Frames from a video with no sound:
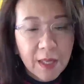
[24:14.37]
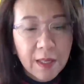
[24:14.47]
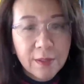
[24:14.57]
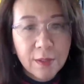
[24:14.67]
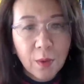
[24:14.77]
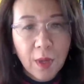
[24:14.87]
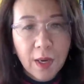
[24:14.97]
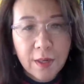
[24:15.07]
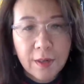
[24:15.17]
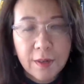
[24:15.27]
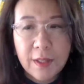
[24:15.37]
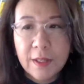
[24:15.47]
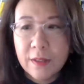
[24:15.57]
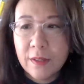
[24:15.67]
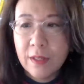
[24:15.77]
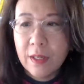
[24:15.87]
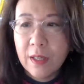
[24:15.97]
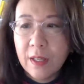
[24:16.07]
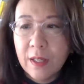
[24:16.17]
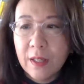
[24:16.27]
he's no longer the,
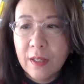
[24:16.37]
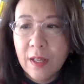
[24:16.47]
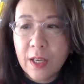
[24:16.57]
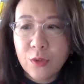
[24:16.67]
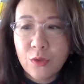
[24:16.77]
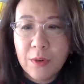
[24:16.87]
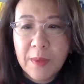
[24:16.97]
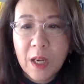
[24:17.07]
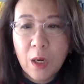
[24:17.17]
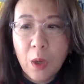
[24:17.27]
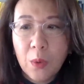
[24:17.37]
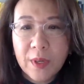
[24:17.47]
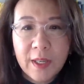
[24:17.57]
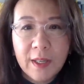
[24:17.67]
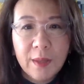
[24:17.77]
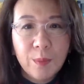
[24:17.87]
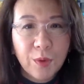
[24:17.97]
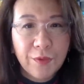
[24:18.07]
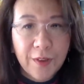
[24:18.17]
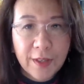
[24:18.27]
the extremely low-key
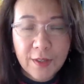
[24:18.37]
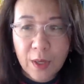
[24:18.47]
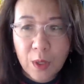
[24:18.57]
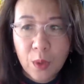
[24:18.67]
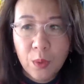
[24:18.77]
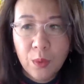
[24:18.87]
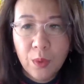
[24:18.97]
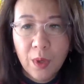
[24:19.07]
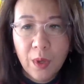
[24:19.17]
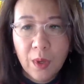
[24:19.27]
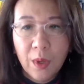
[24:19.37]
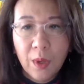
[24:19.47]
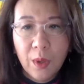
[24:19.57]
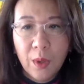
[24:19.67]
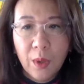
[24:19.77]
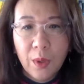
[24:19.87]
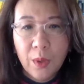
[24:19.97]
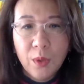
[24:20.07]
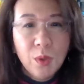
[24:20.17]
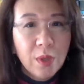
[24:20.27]
professor who
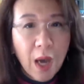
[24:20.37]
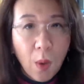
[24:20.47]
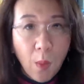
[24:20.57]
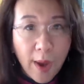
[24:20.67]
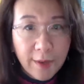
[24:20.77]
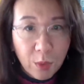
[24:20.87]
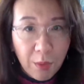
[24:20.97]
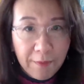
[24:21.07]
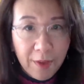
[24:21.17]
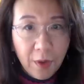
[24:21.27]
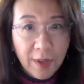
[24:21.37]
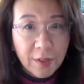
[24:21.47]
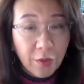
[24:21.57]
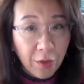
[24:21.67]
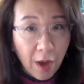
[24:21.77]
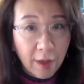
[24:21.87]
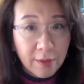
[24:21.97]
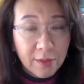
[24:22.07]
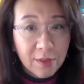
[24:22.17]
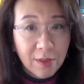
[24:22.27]
do not want to review his
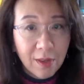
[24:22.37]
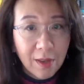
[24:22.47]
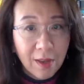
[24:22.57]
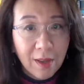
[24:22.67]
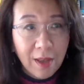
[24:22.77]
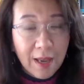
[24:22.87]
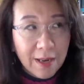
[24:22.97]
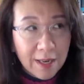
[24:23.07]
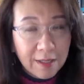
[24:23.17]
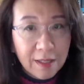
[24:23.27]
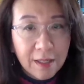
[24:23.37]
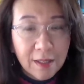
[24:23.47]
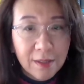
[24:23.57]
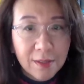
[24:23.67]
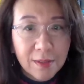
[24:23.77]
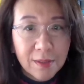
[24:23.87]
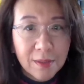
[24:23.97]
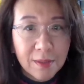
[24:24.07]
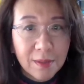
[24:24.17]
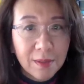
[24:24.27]
thoughts and ideas
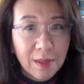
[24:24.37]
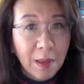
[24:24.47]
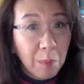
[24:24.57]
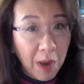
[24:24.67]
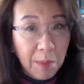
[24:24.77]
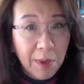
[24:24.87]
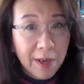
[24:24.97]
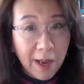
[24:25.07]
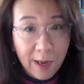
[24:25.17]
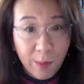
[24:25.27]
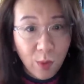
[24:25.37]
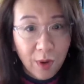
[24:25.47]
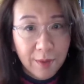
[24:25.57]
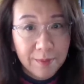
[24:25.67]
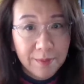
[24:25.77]
in public anymore.